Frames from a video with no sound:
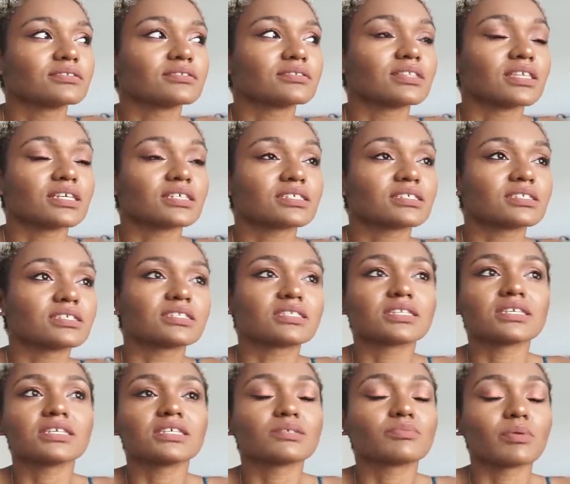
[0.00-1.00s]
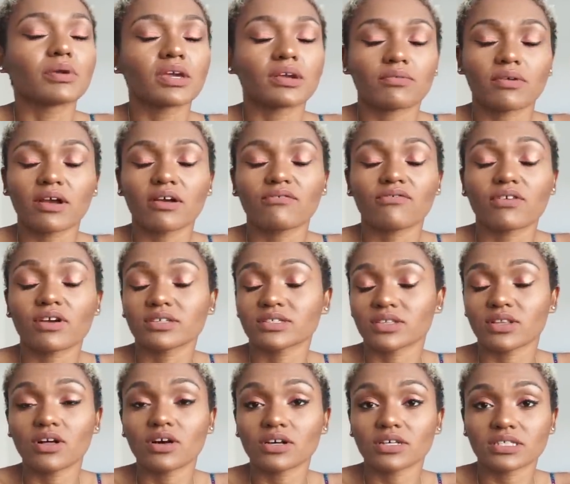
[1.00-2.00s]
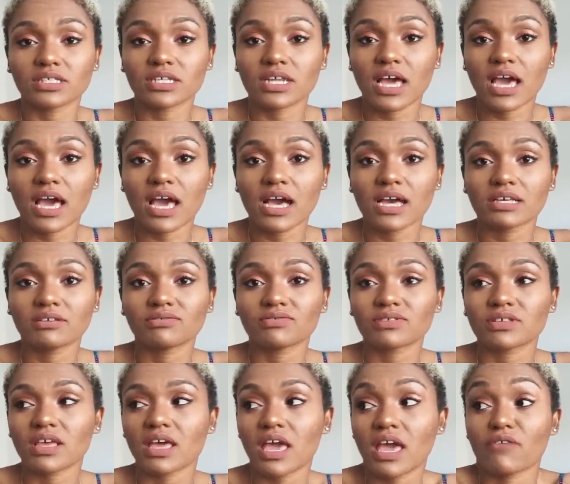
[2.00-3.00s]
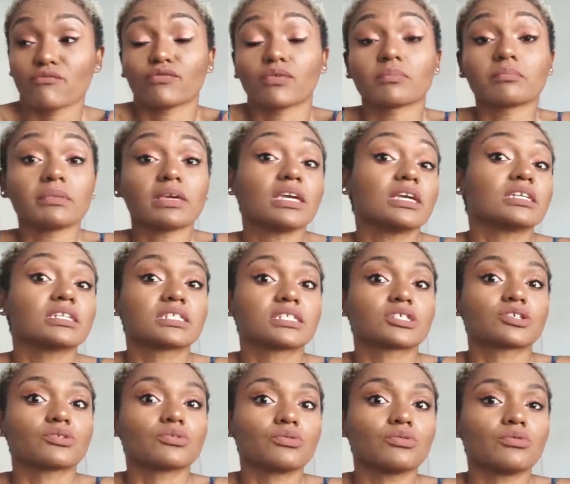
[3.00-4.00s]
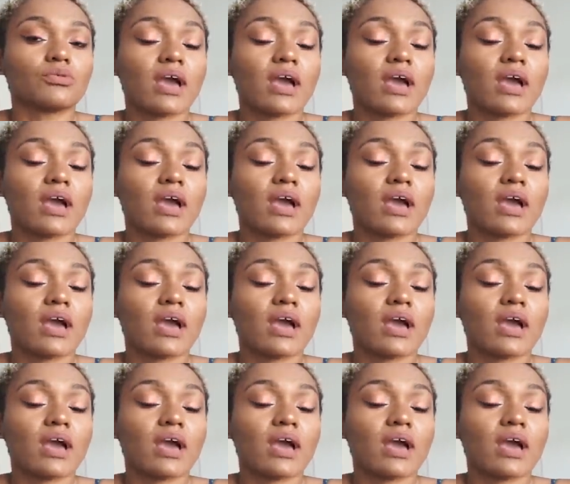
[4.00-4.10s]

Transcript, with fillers: this disease being around for as long as it has and for me to